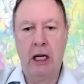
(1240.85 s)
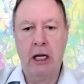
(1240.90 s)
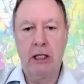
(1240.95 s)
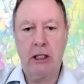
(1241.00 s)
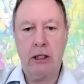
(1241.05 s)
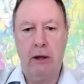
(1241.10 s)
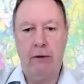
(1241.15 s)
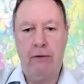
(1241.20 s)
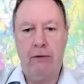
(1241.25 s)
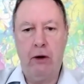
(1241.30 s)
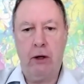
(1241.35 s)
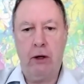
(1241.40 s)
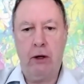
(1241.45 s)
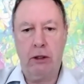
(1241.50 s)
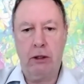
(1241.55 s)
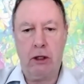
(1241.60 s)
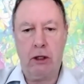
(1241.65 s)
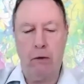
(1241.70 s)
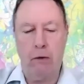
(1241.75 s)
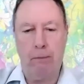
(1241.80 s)
So if you could
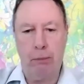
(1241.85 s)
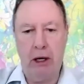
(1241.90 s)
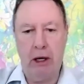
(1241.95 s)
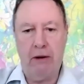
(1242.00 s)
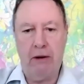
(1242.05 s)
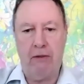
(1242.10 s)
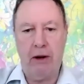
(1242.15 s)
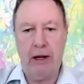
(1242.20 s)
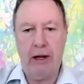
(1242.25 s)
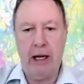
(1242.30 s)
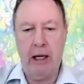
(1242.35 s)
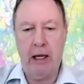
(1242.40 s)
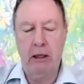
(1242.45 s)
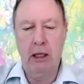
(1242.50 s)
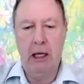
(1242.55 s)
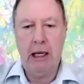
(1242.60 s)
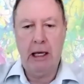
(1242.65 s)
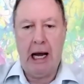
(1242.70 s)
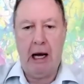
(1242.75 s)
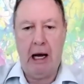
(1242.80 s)
sort of briefly
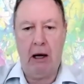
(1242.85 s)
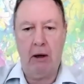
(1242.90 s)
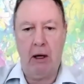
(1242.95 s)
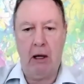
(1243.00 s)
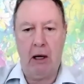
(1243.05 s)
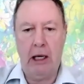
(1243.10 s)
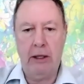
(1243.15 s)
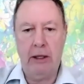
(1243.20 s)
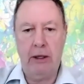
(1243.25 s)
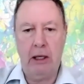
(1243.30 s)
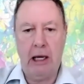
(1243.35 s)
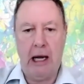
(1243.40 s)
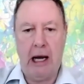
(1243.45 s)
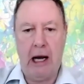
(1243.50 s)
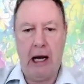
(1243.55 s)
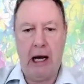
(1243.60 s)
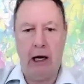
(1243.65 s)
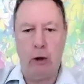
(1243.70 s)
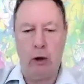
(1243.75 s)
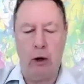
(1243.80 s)
outline how
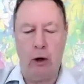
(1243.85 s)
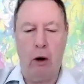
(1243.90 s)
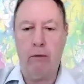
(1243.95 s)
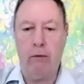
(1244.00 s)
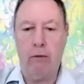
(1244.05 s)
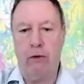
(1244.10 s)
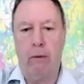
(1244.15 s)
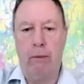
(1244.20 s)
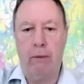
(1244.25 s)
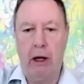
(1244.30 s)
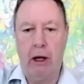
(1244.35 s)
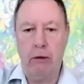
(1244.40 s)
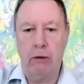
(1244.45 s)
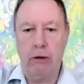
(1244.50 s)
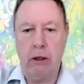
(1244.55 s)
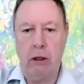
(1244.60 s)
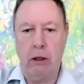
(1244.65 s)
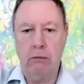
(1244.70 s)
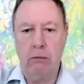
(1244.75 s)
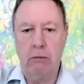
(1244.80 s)
you got from
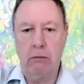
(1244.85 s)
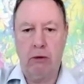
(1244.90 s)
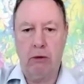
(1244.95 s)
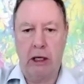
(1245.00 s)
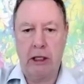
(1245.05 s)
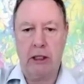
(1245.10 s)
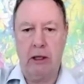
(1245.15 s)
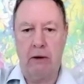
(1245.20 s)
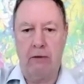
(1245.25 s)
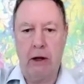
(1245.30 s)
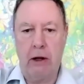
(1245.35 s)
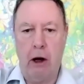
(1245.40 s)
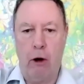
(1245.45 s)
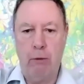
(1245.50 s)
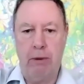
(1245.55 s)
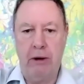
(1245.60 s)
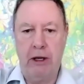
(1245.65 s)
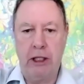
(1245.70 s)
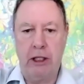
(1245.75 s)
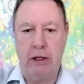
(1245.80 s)
those relatively
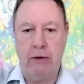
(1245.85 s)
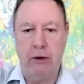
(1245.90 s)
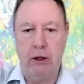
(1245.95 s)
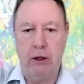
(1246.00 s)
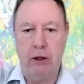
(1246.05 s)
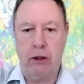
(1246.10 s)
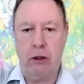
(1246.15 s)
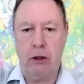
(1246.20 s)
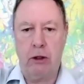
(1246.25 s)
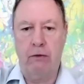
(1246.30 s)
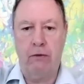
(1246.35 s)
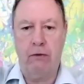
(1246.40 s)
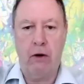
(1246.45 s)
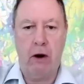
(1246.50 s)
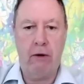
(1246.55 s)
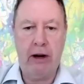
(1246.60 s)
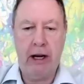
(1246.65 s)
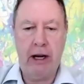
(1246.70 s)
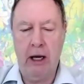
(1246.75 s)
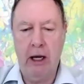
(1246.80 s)
open interviews to
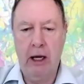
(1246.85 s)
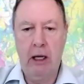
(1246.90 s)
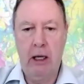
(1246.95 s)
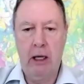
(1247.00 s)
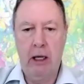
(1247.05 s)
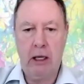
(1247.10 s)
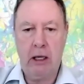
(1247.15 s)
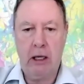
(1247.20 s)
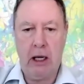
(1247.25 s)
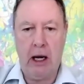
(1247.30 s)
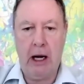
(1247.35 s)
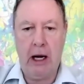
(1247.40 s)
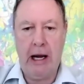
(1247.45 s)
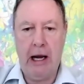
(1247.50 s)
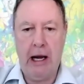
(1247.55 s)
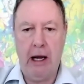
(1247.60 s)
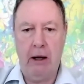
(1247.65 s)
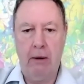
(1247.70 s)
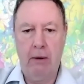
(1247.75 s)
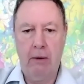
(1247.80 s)
very
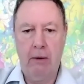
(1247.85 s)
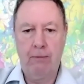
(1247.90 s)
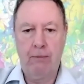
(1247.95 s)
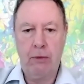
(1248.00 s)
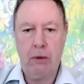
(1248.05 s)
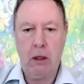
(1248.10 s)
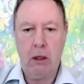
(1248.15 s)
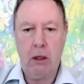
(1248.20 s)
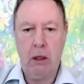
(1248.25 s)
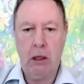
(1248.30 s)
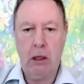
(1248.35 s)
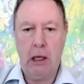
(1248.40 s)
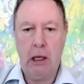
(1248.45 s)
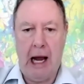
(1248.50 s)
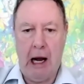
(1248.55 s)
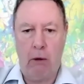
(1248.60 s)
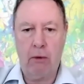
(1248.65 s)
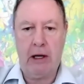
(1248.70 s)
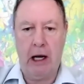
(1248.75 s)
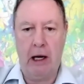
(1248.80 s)
clear
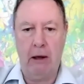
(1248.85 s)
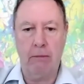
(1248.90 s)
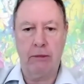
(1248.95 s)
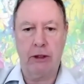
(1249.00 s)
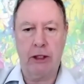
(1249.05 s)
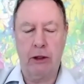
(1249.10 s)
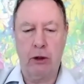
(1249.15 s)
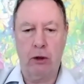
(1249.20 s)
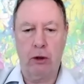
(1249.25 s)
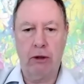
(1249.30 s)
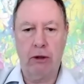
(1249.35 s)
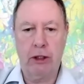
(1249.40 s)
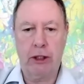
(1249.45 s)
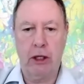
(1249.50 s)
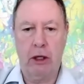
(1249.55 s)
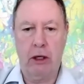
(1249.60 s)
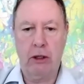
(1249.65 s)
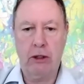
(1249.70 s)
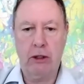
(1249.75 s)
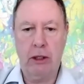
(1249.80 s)
outcomes in your
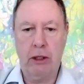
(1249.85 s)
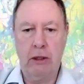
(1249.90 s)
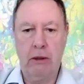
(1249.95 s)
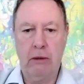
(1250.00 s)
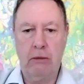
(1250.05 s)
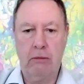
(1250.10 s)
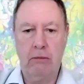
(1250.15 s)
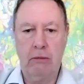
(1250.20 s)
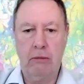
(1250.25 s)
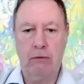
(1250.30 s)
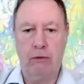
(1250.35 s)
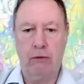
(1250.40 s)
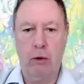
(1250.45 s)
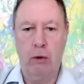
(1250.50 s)
research through